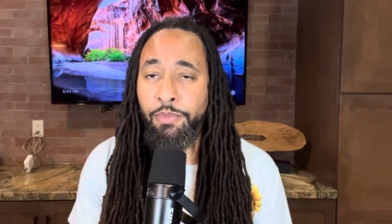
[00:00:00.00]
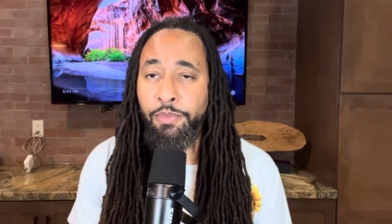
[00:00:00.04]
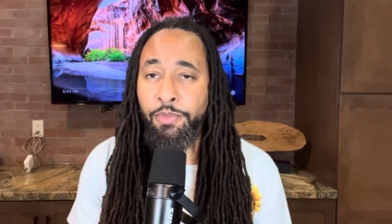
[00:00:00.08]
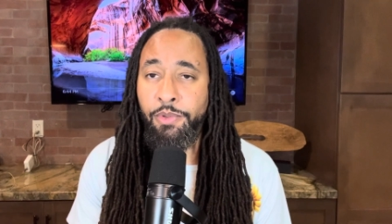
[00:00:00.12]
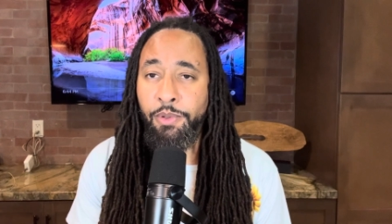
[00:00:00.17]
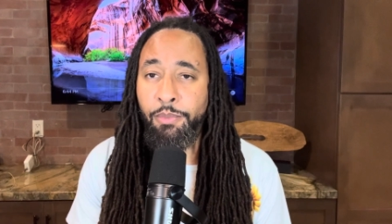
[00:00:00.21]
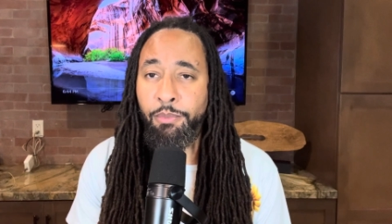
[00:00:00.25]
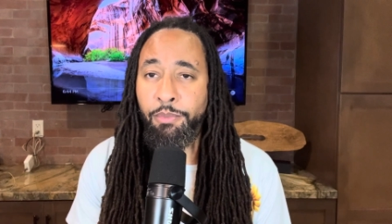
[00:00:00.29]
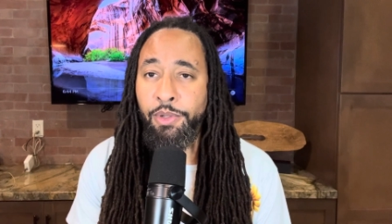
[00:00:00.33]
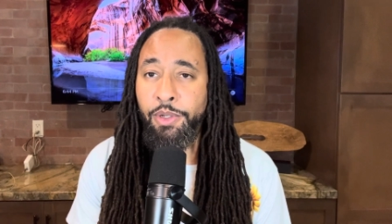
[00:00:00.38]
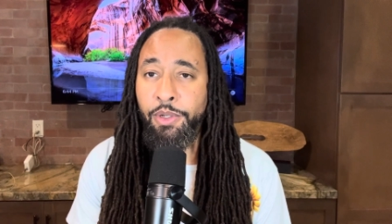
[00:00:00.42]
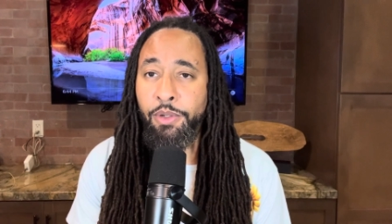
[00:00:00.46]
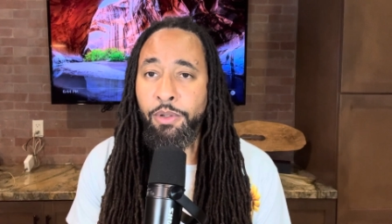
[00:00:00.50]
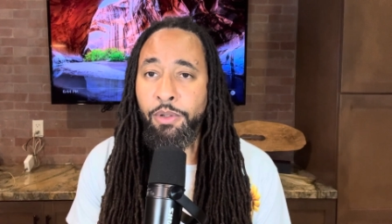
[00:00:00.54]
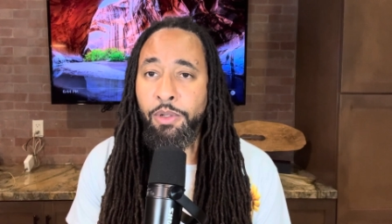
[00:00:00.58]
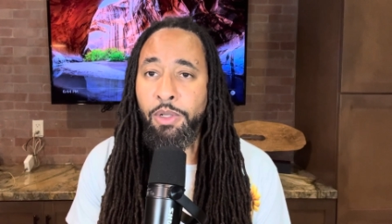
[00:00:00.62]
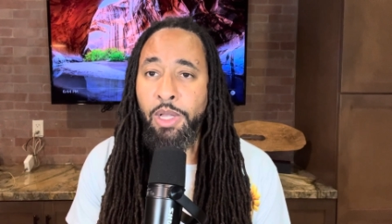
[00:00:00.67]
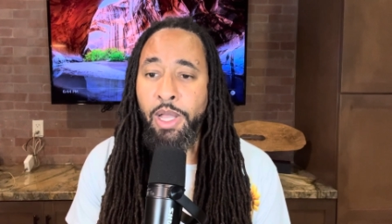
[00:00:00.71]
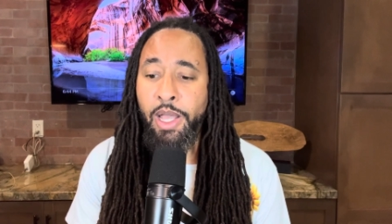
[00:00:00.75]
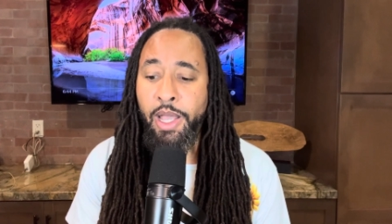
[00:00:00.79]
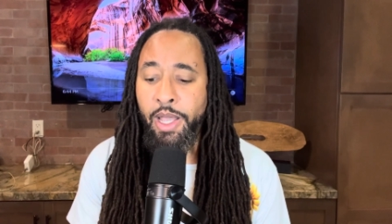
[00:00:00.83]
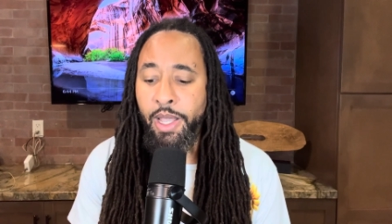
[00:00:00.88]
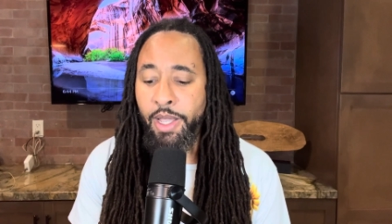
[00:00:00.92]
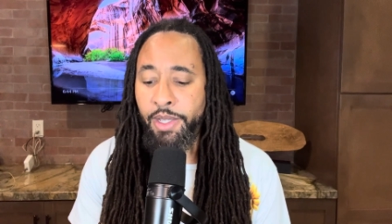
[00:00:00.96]
the mirrored
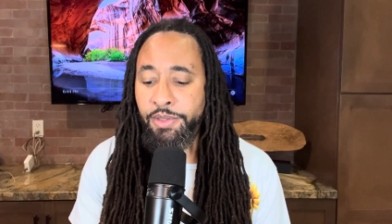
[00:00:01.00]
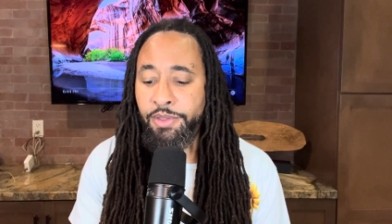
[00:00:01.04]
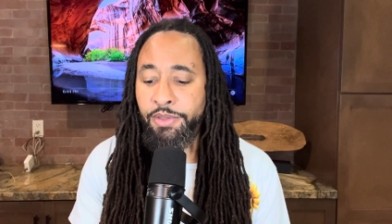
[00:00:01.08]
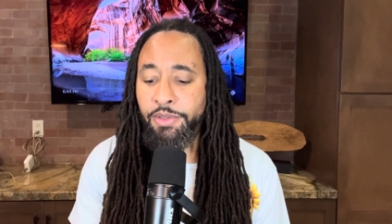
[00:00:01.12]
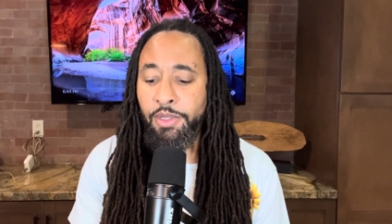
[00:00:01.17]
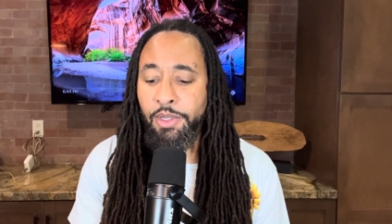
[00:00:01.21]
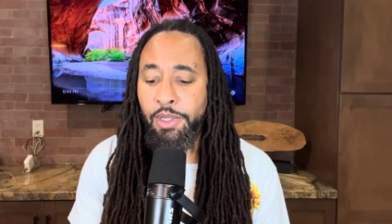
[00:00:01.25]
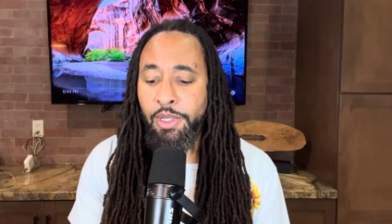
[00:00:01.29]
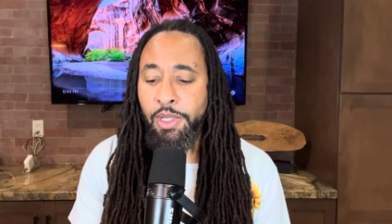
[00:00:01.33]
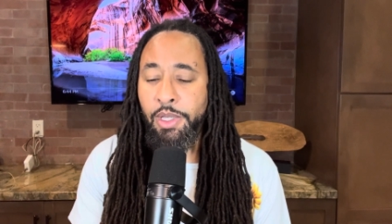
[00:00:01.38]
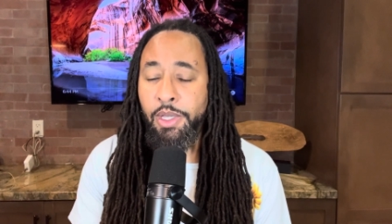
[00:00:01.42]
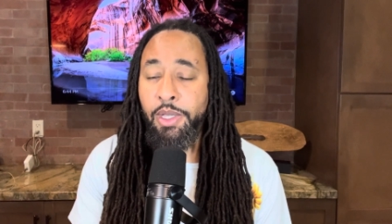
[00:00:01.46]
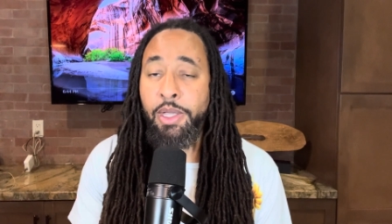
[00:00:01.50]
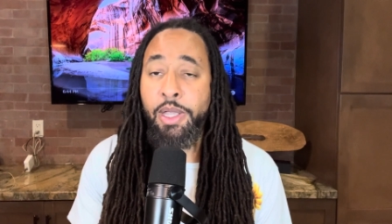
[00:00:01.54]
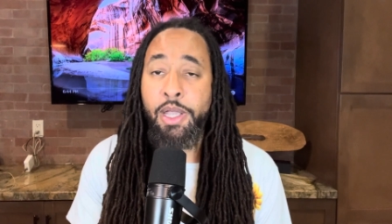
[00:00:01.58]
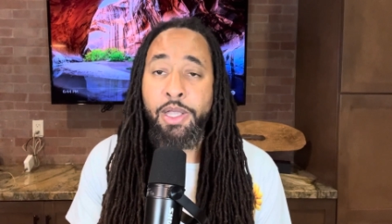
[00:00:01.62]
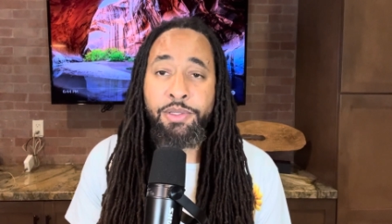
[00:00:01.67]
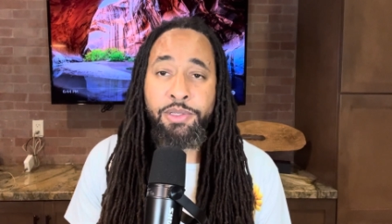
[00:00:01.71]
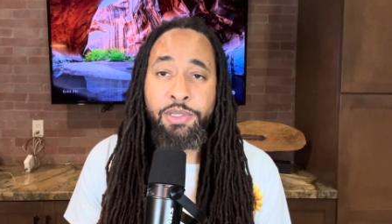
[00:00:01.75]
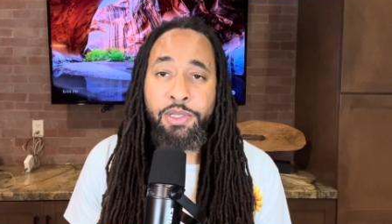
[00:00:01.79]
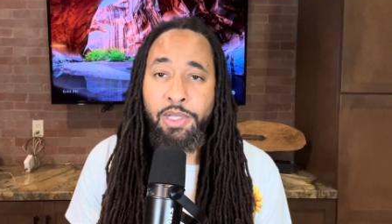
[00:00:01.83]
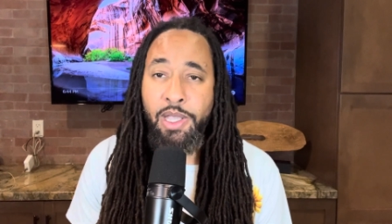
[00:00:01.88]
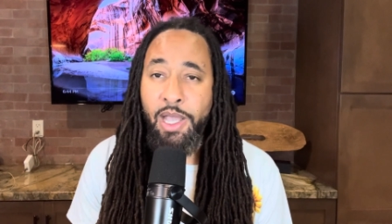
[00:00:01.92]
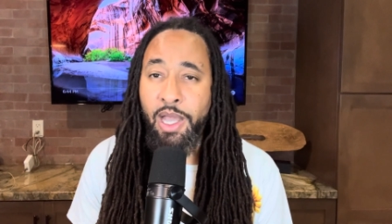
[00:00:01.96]
glass and
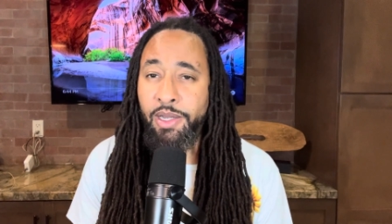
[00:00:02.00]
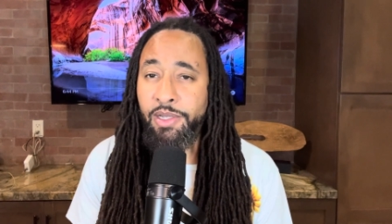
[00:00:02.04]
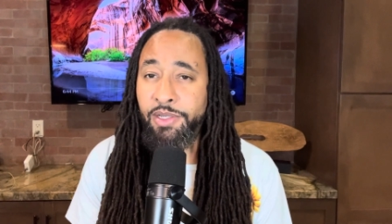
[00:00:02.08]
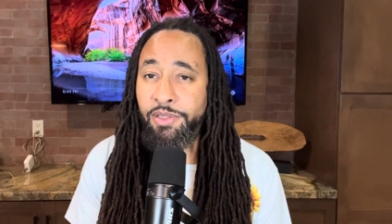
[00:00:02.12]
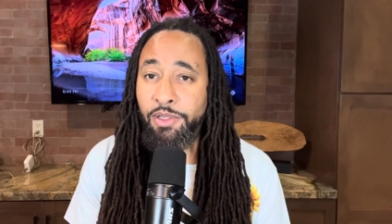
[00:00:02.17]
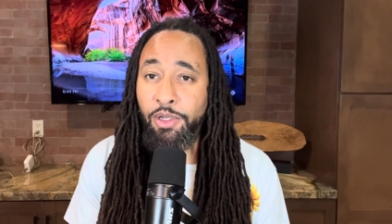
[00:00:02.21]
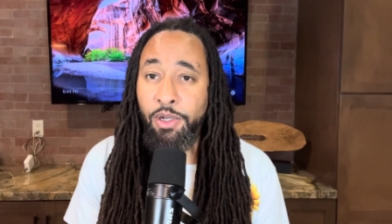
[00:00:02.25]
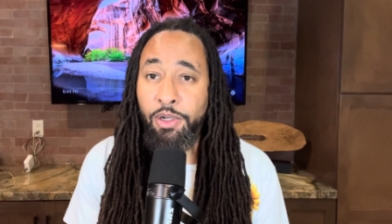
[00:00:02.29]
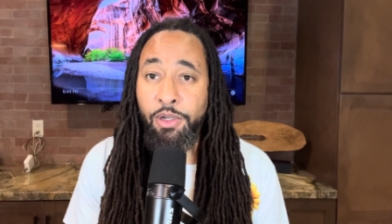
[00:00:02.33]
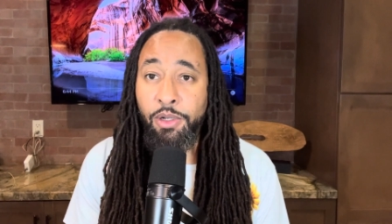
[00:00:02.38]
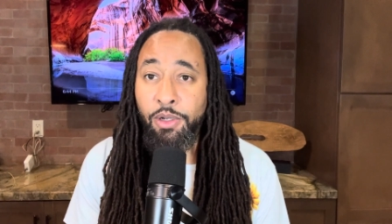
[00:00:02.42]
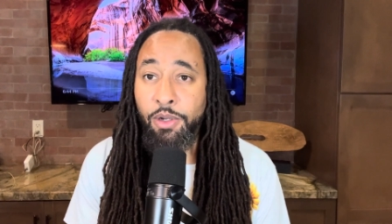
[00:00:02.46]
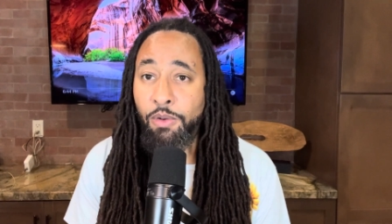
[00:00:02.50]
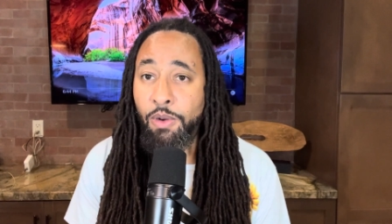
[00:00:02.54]
she kind of started